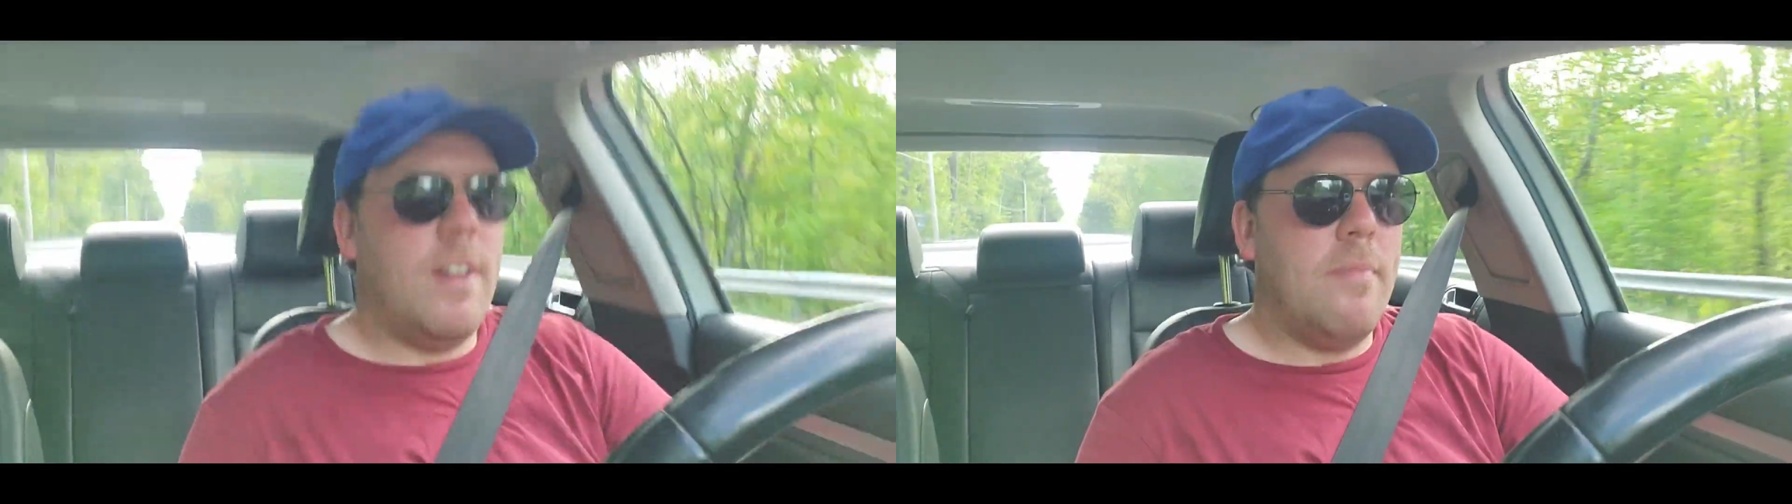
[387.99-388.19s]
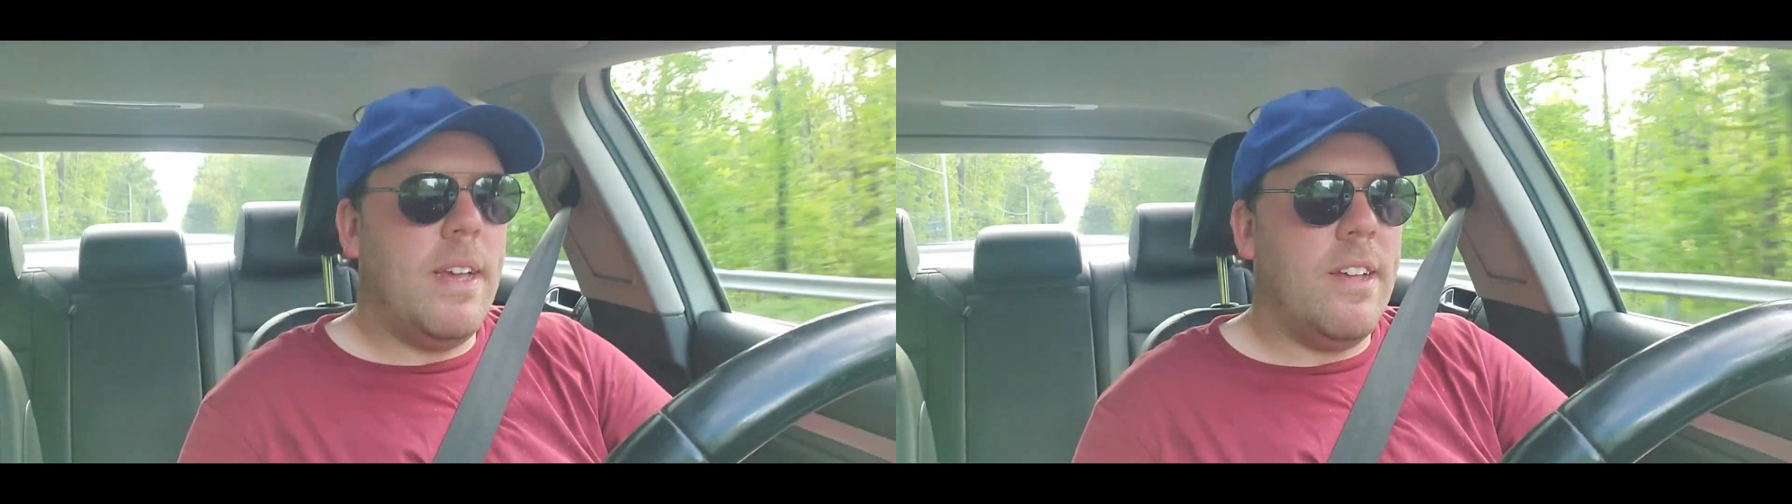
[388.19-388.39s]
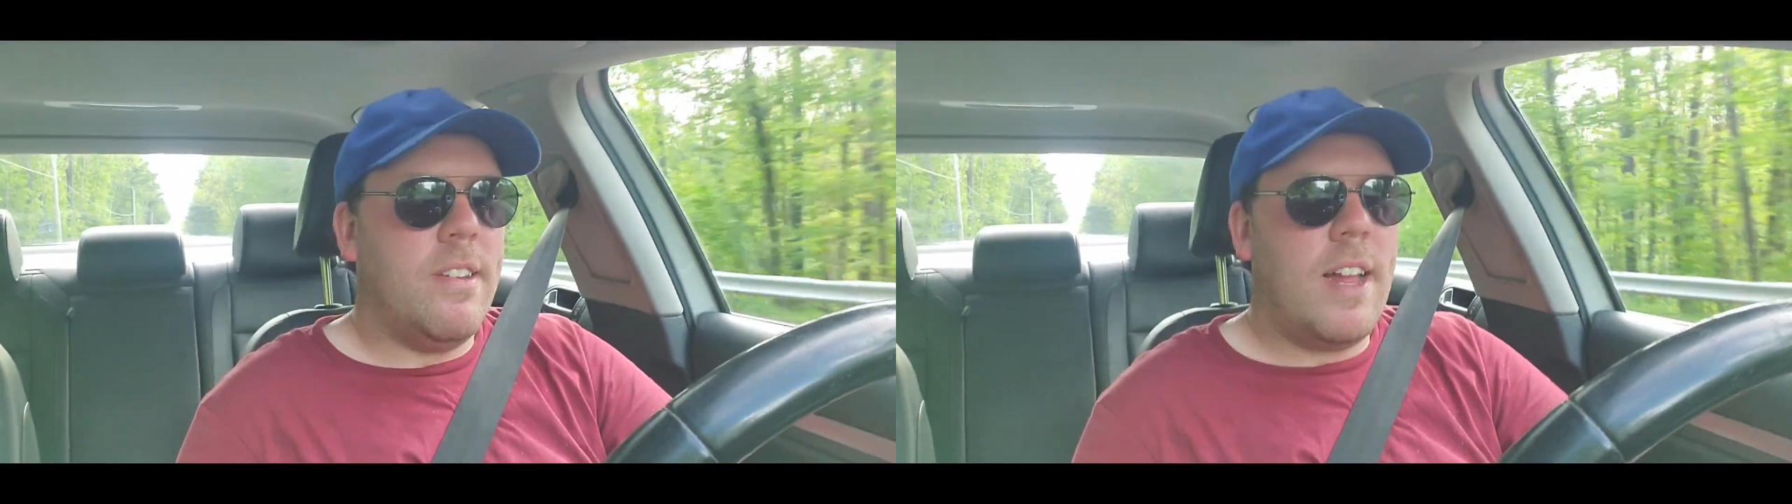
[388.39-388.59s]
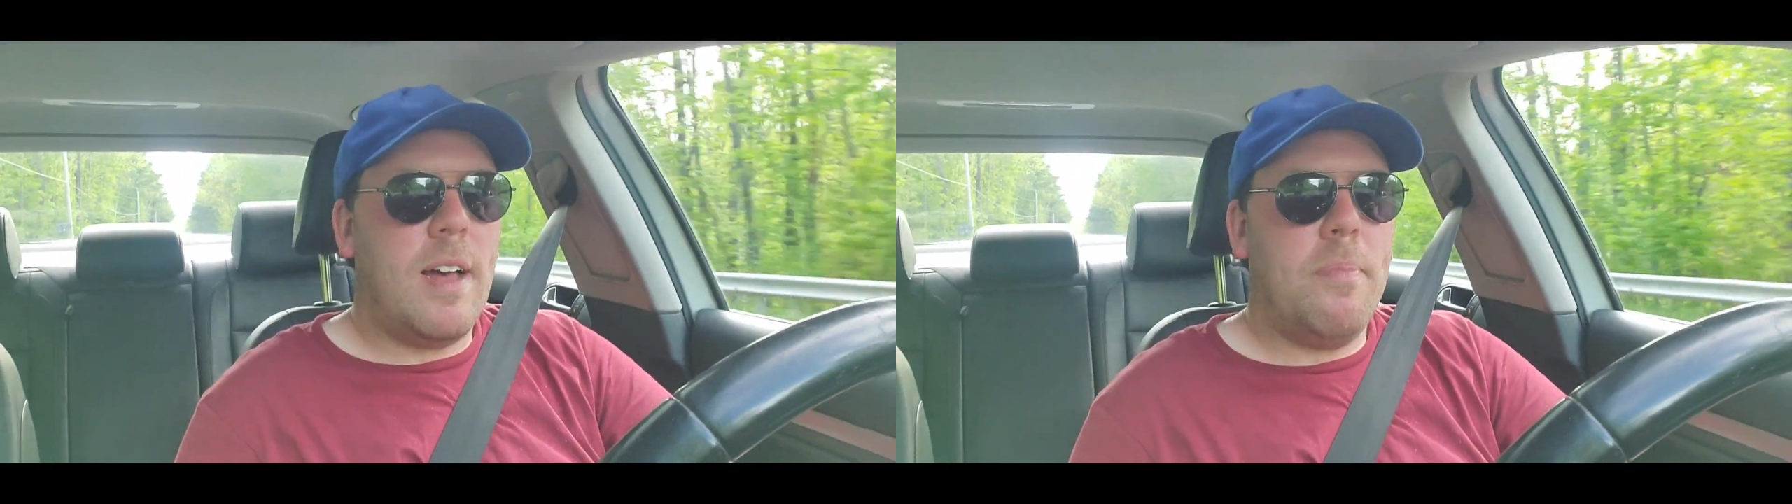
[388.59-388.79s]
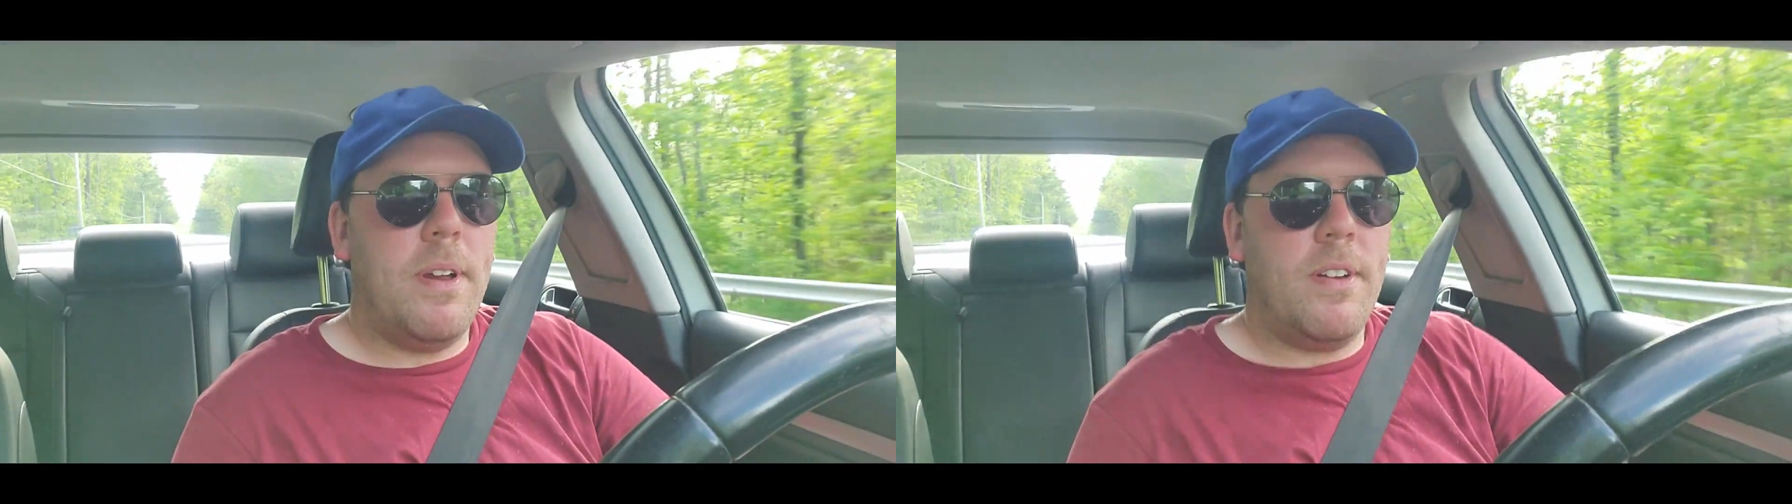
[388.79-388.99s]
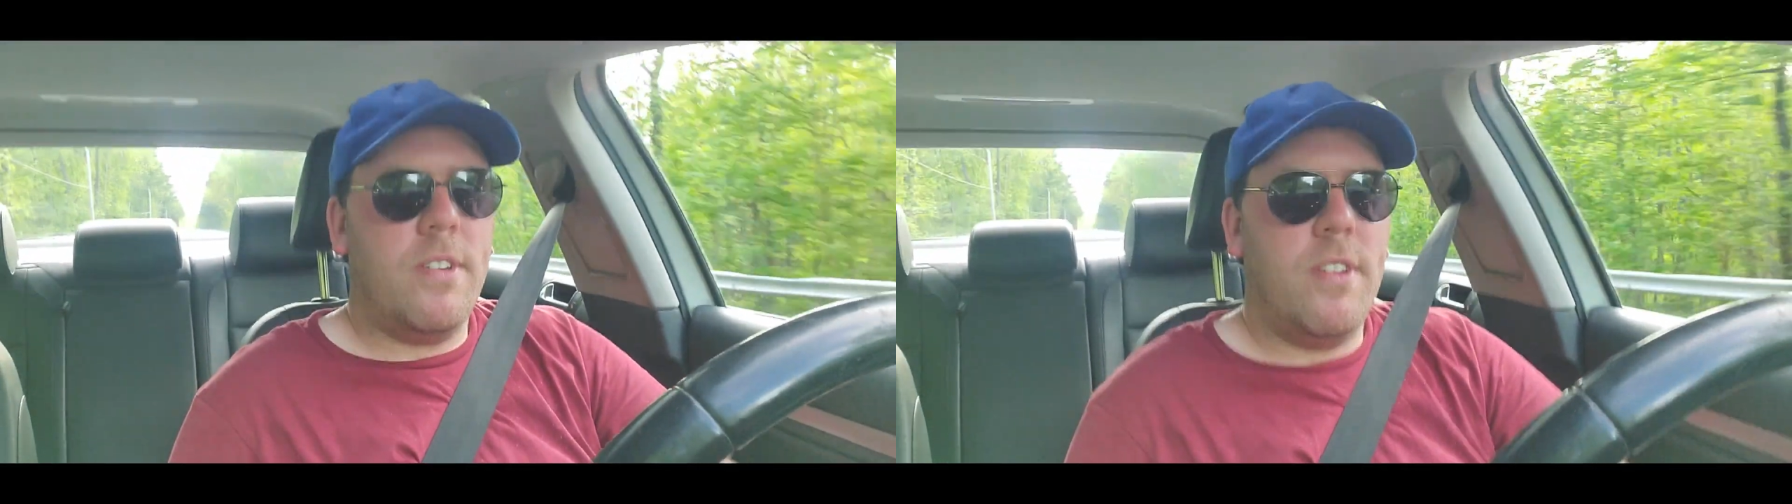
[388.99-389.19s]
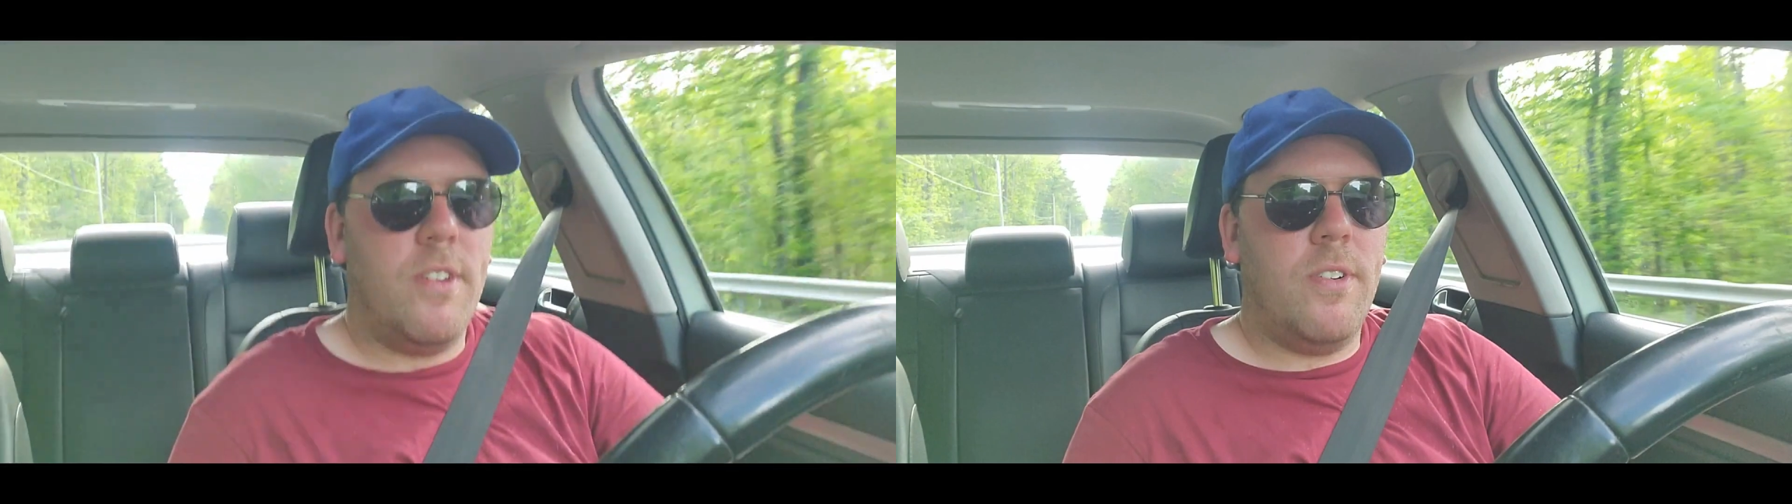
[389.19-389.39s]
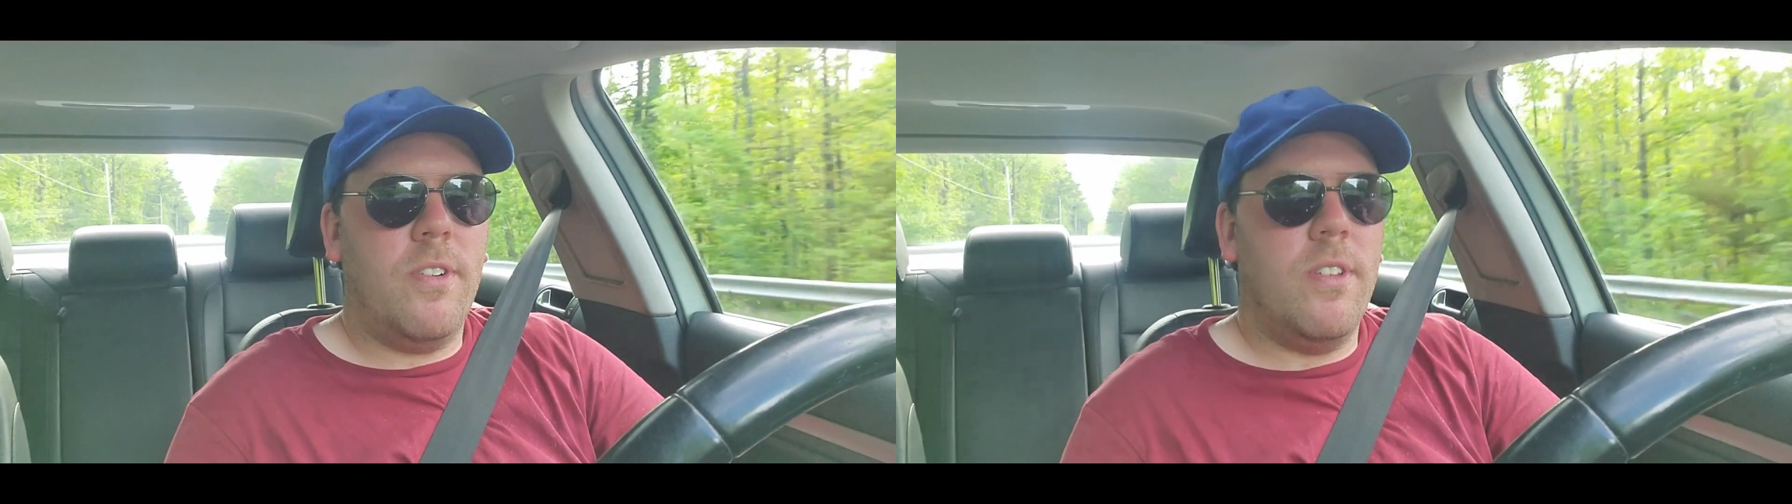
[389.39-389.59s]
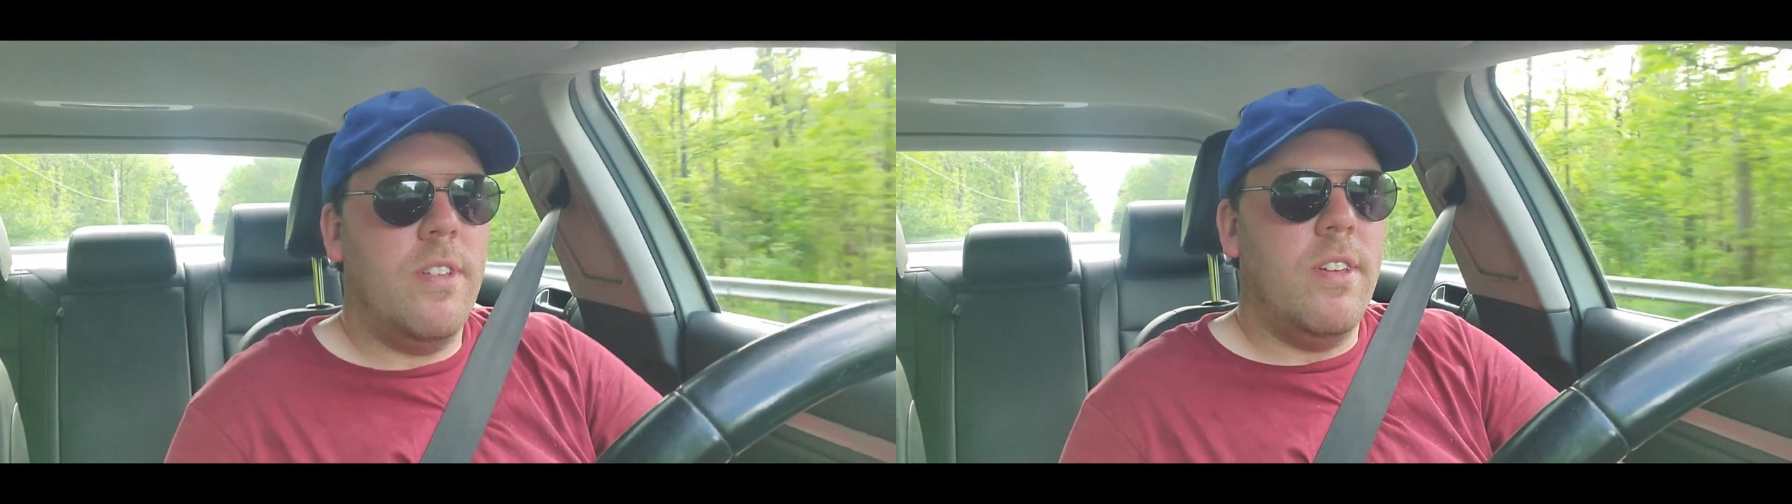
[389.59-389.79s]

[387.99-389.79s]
got to make a stop here, so